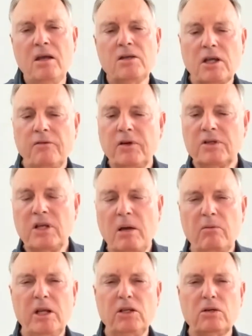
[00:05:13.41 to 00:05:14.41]
So for
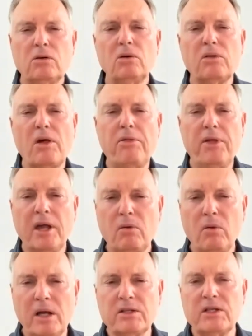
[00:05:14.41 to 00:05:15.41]
example, we took all the thick
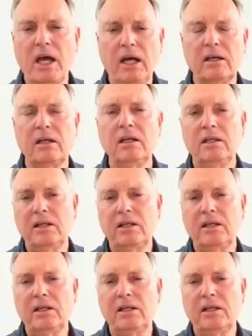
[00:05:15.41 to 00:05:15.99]
ones out,